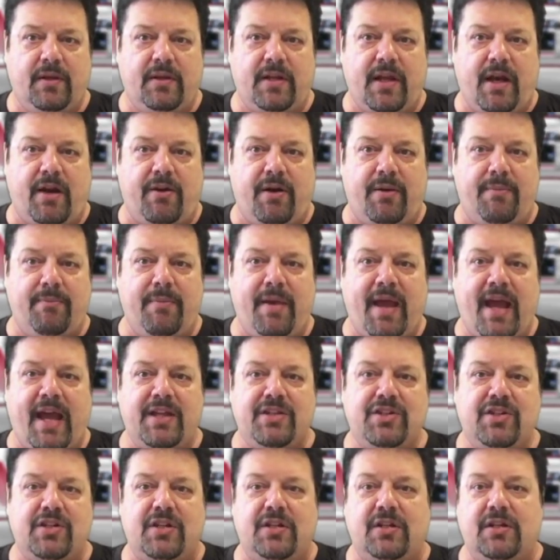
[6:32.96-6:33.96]
Now
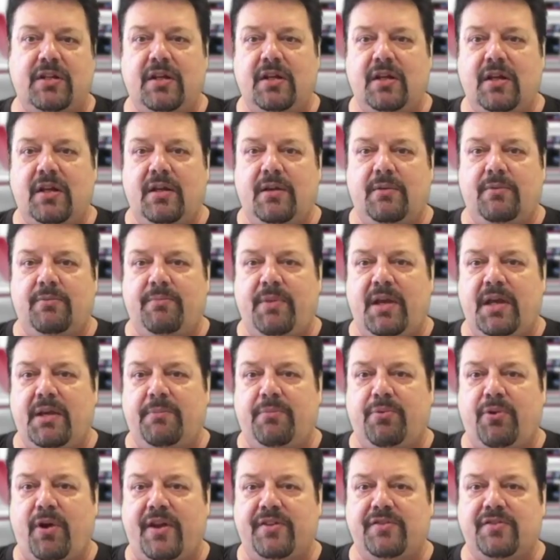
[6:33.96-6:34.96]
imagine being
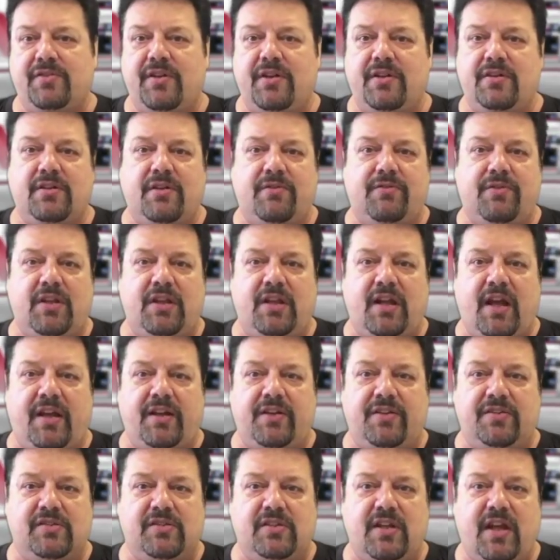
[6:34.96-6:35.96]
President of the
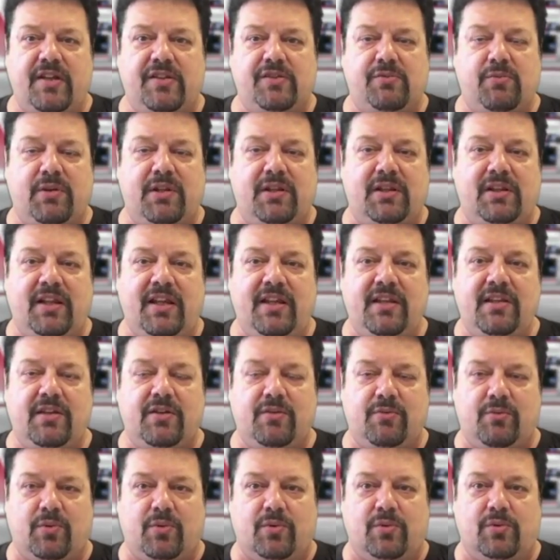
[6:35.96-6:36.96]
United States when
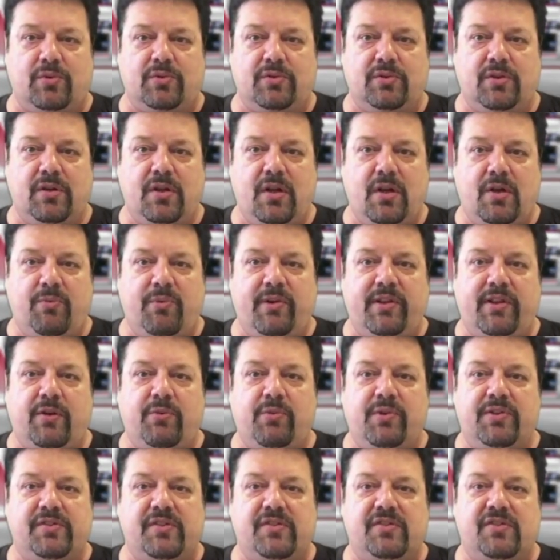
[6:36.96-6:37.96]
Lincoln ruled, when there
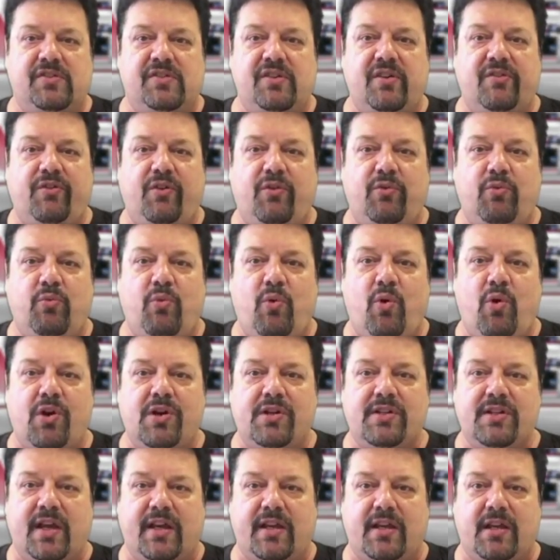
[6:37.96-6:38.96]
was a civil war
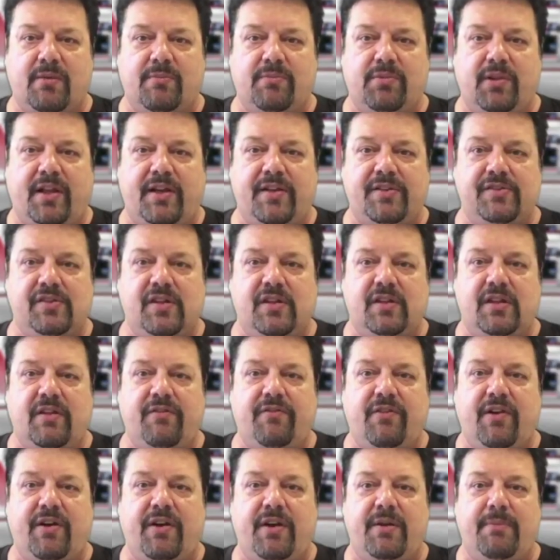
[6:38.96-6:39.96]
taking place and the
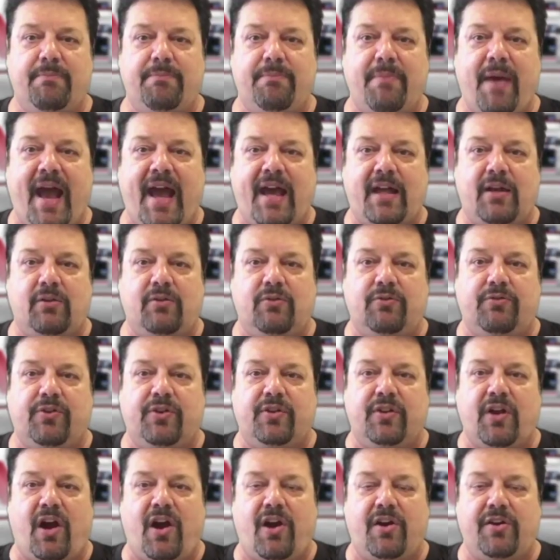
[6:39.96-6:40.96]
very battle for
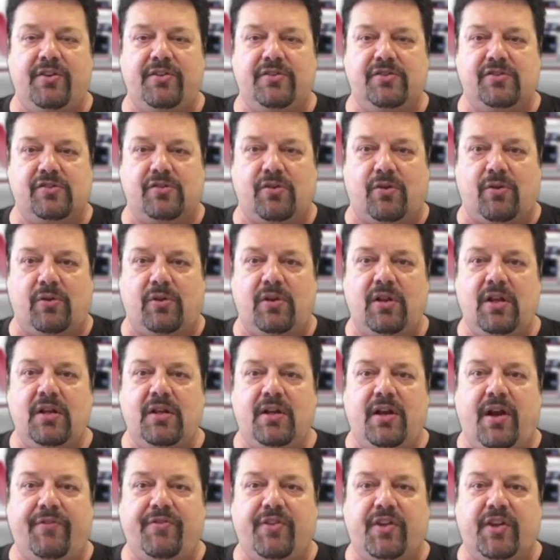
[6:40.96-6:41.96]
the heart and soul
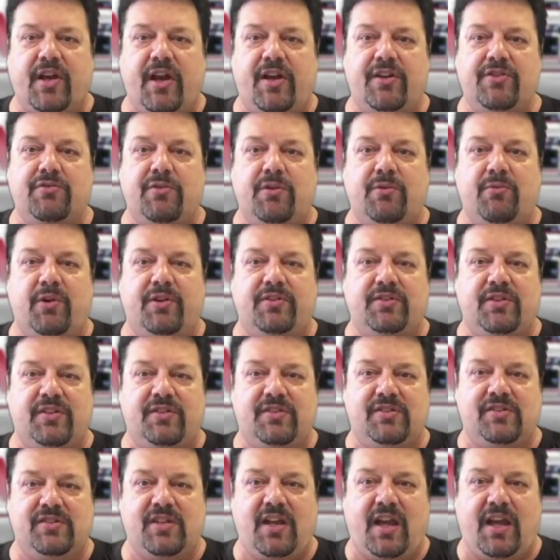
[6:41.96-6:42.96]
of the country was at
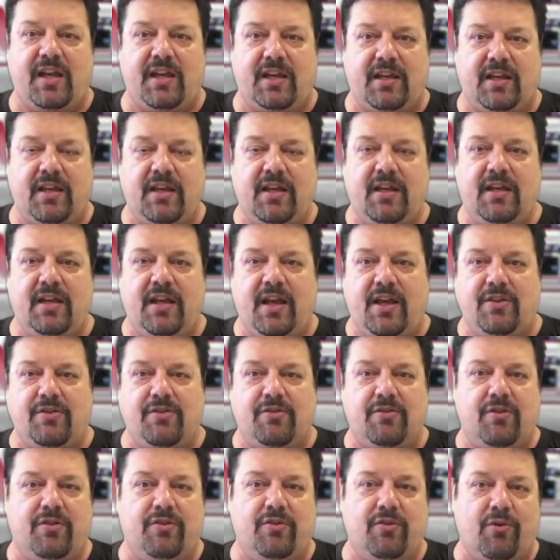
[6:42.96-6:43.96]
stake. Either
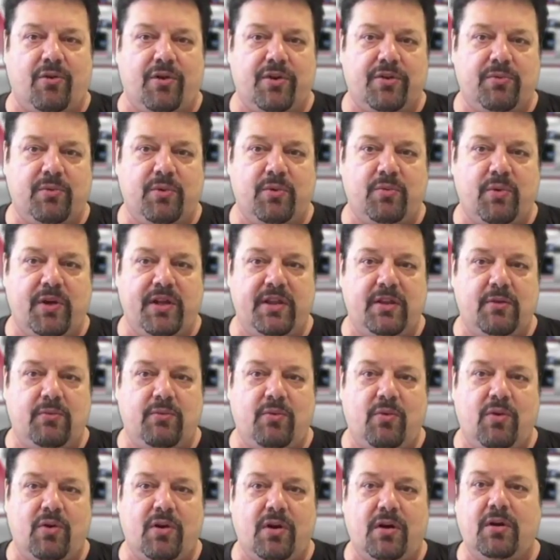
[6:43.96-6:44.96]
the North would win the
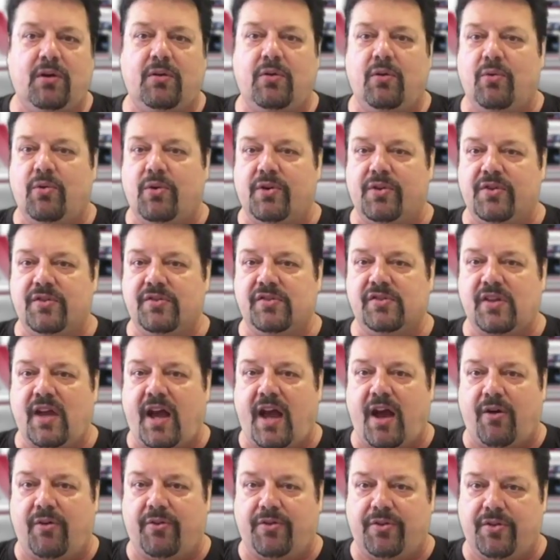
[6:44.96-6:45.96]
war or the
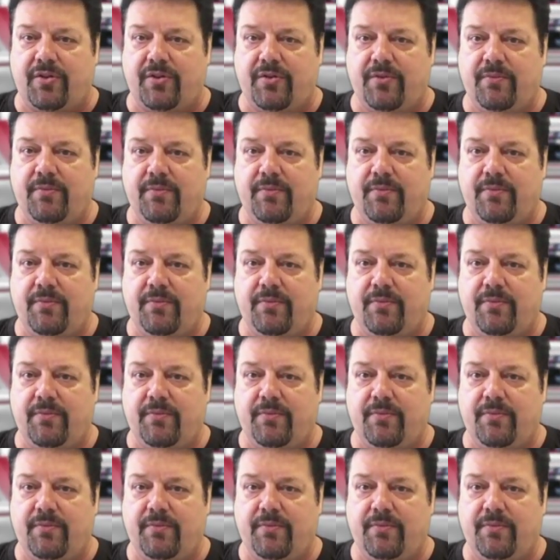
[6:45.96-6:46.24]
South.